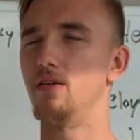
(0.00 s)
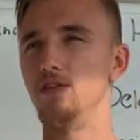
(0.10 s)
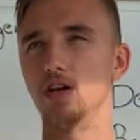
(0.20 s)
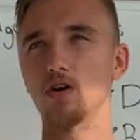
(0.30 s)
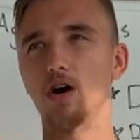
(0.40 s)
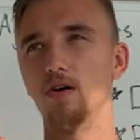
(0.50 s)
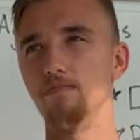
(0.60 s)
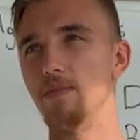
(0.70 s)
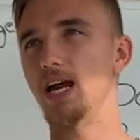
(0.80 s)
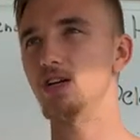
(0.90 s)
a video
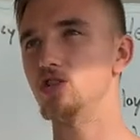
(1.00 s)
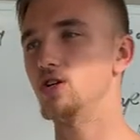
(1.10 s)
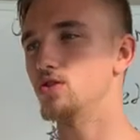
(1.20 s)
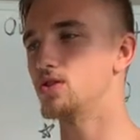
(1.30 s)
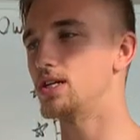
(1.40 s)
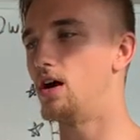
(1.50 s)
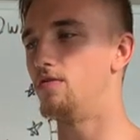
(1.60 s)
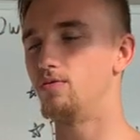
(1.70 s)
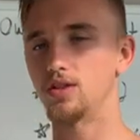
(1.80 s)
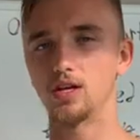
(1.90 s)
called Managing
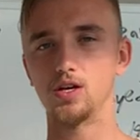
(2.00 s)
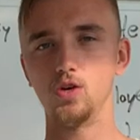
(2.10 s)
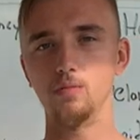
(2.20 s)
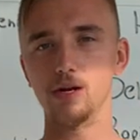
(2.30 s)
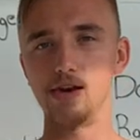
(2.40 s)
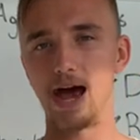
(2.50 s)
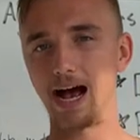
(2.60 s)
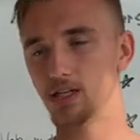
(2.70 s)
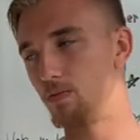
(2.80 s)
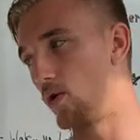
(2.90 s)
Yourself with a Human
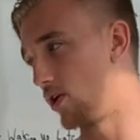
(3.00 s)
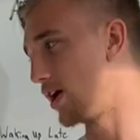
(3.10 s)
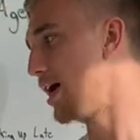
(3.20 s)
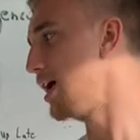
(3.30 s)
Dashboard.